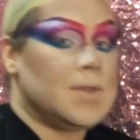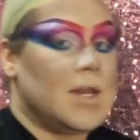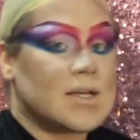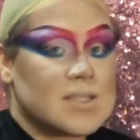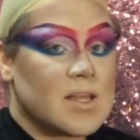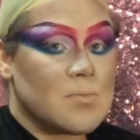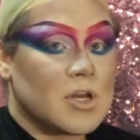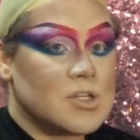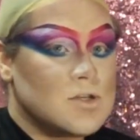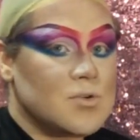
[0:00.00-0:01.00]
The next thing that I'm
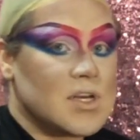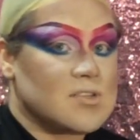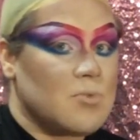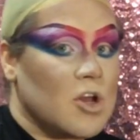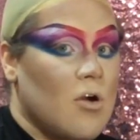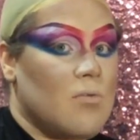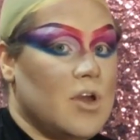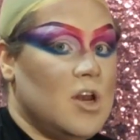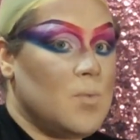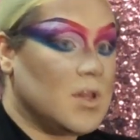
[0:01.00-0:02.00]
going to do is I'm going to go
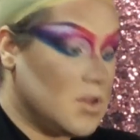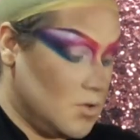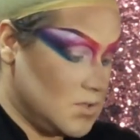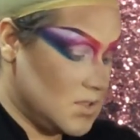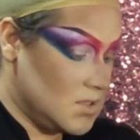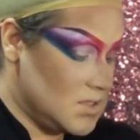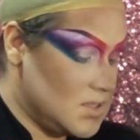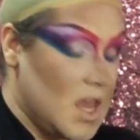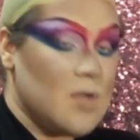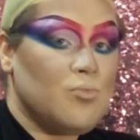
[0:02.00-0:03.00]
in with those
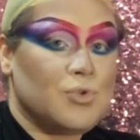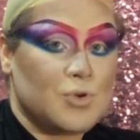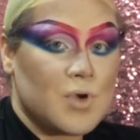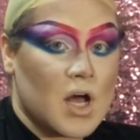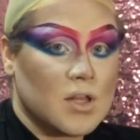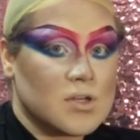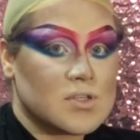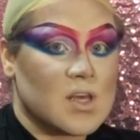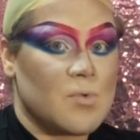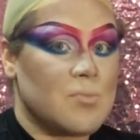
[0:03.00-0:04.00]
same blue
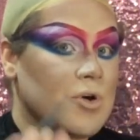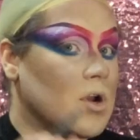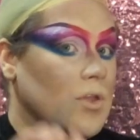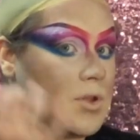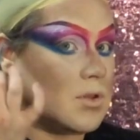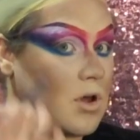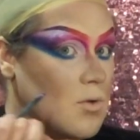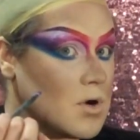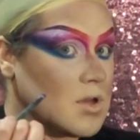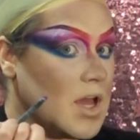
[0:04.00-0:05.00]
colors that we put on the
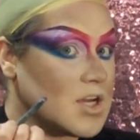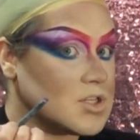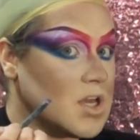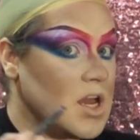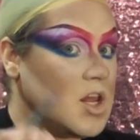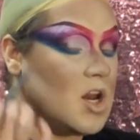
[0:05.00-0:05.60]
lower lash line,